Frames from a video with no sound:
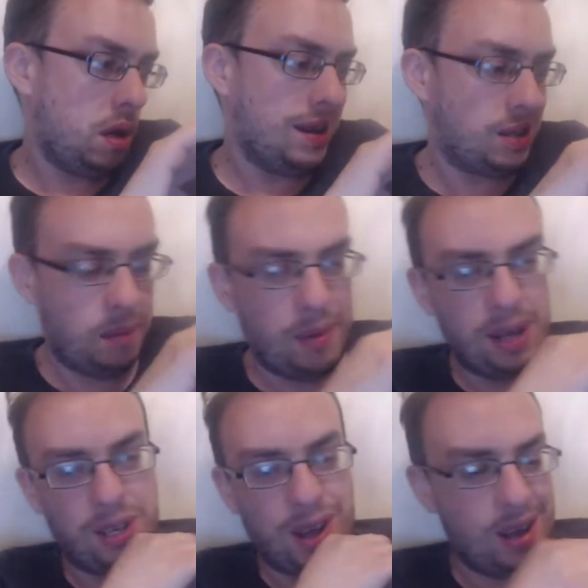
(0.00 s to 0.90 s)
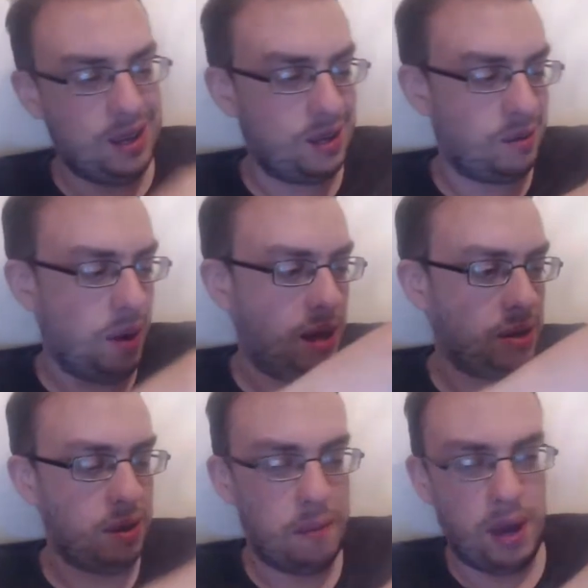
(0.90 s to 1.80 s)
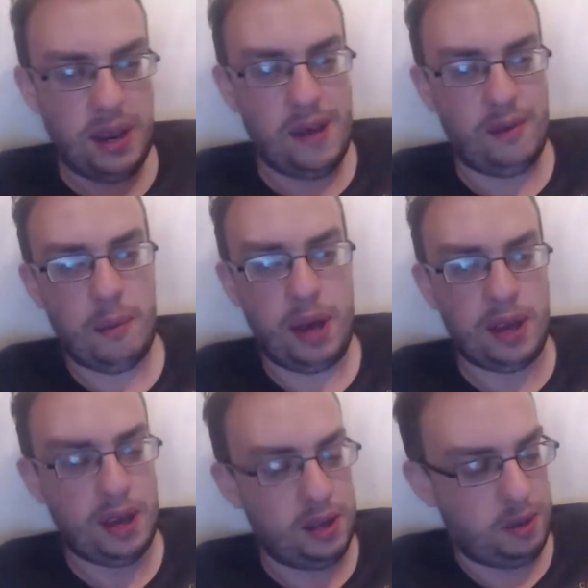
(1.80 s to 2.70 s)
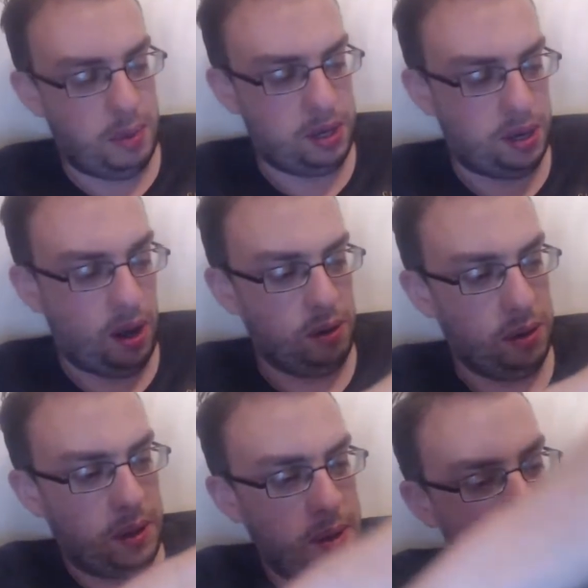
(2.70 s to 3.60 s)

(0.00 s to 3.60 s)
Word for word: And it's in my size as well. So it may never make it to be sold,